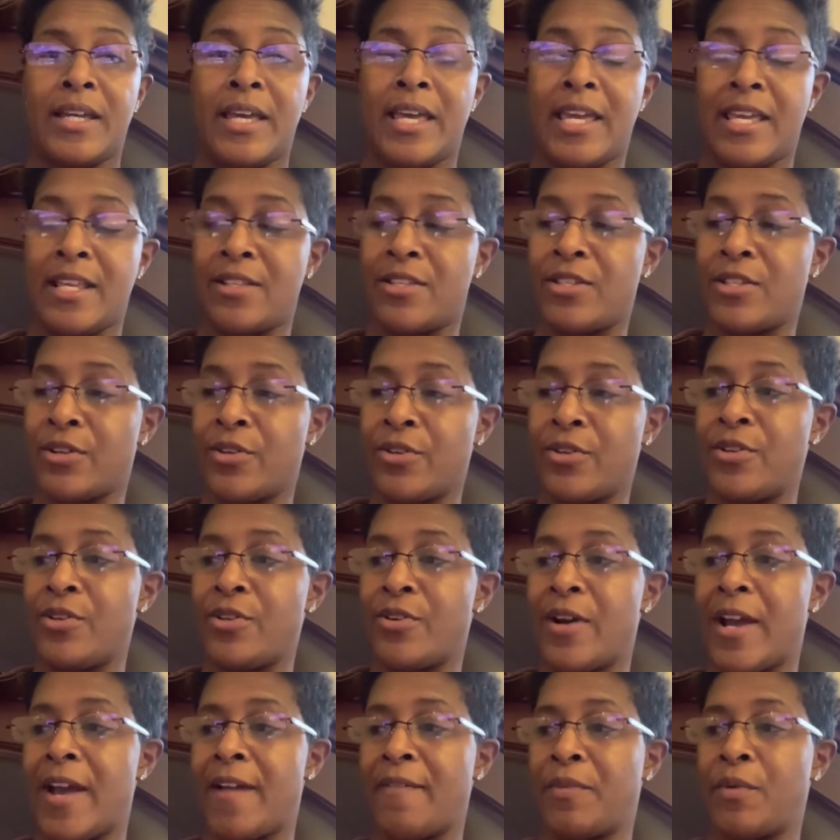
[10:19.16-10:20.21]
and so you
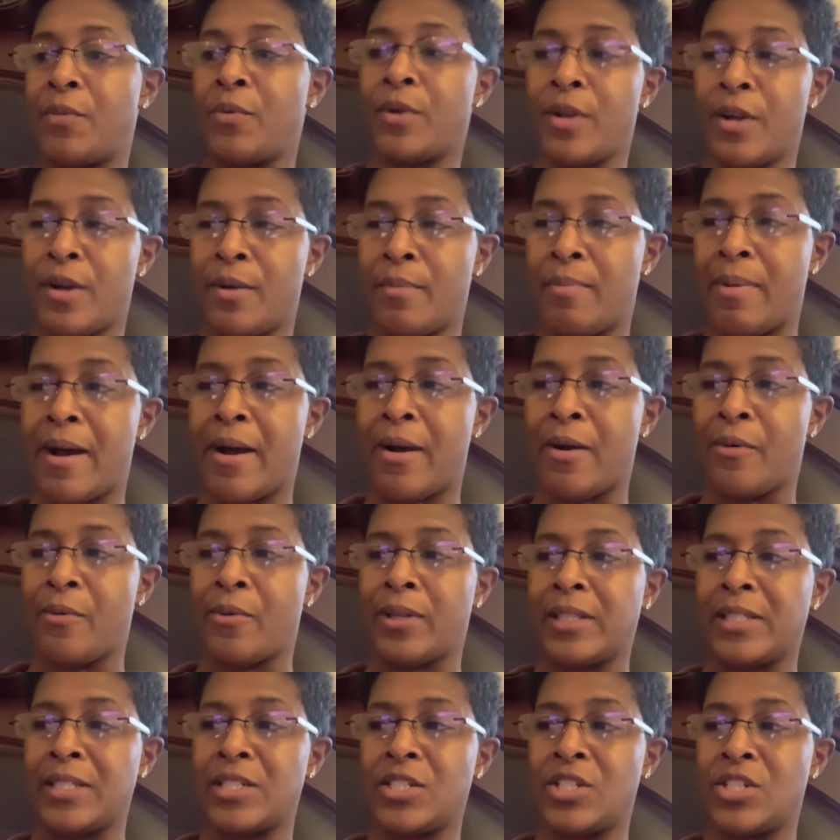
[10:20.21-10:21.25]
don't have to worry about
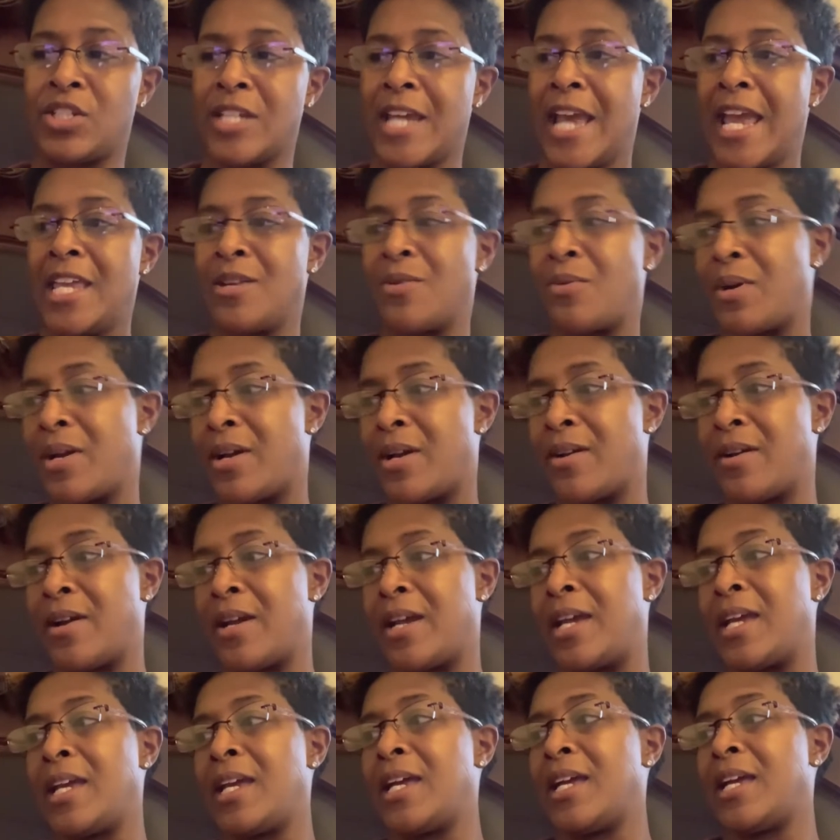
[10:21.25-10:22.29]
well, it's
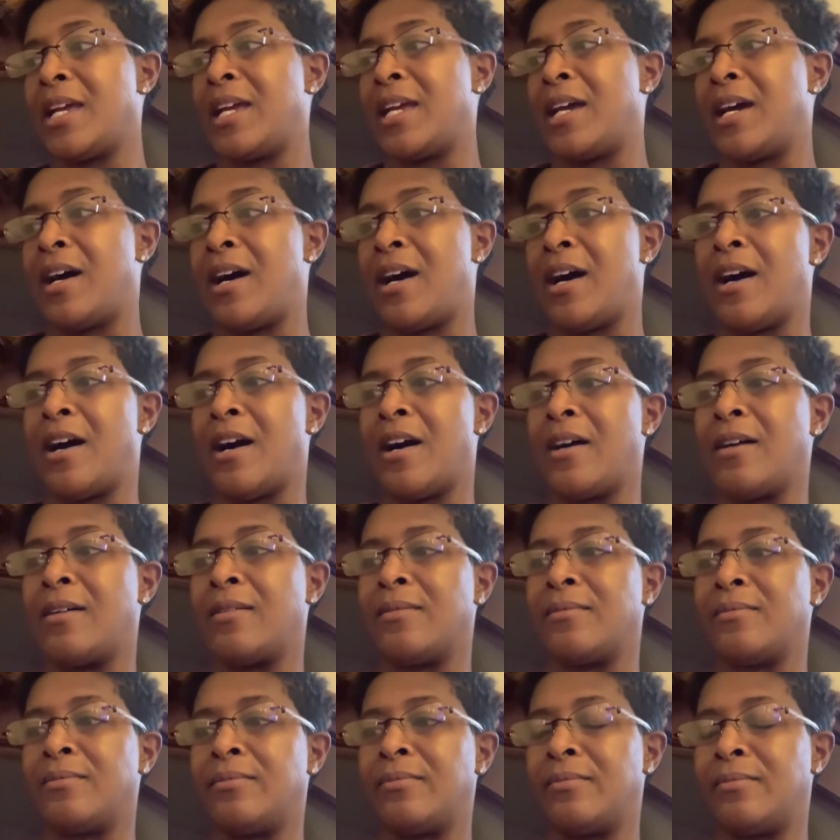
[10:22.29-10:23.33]
January
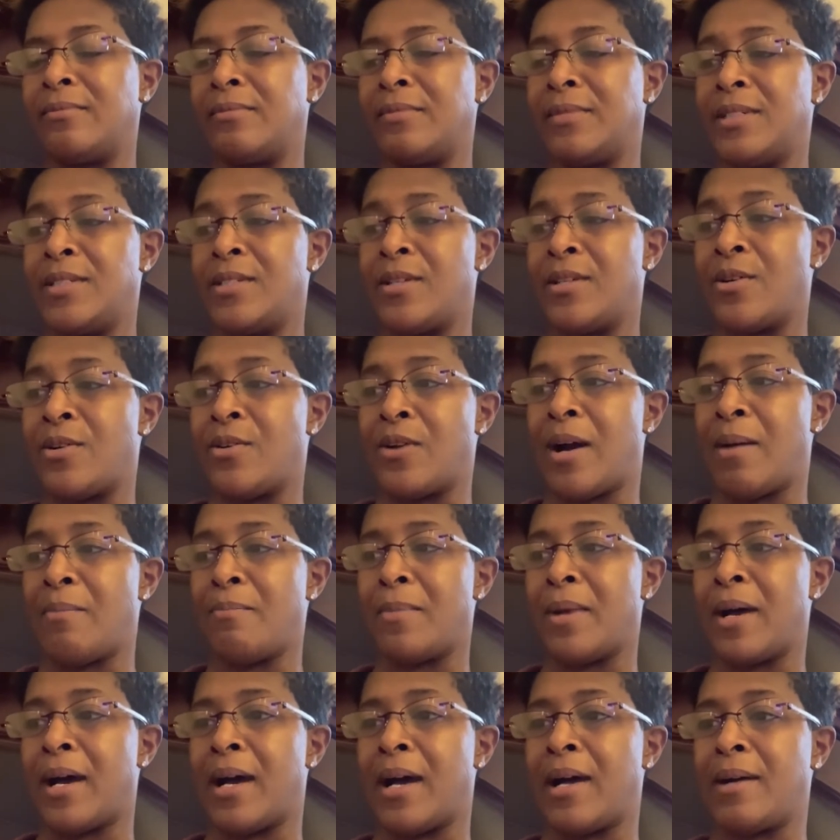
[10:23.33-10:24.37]
um, you know, I'm,
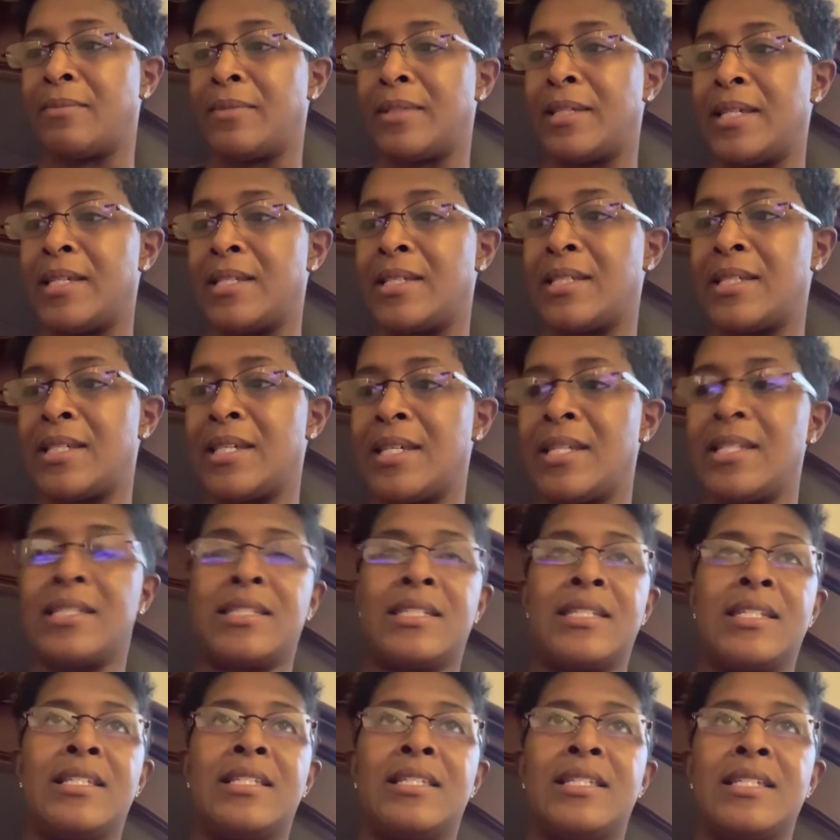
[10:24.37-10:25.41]
I'm it's it's
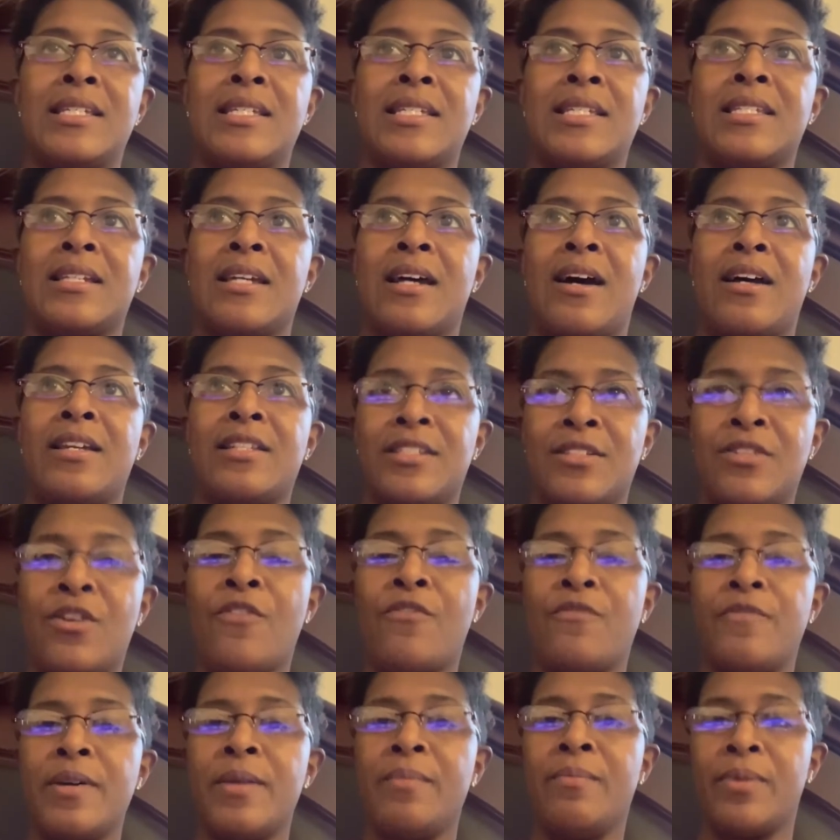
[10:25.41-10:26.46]
it's, it's, uh, it's
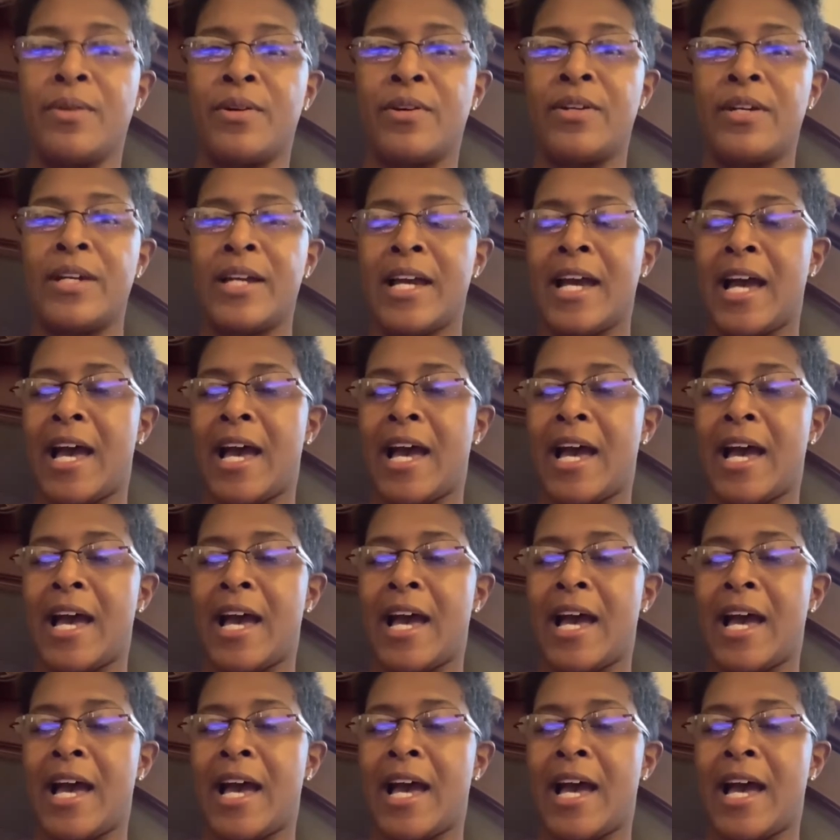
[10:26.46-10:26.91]
November.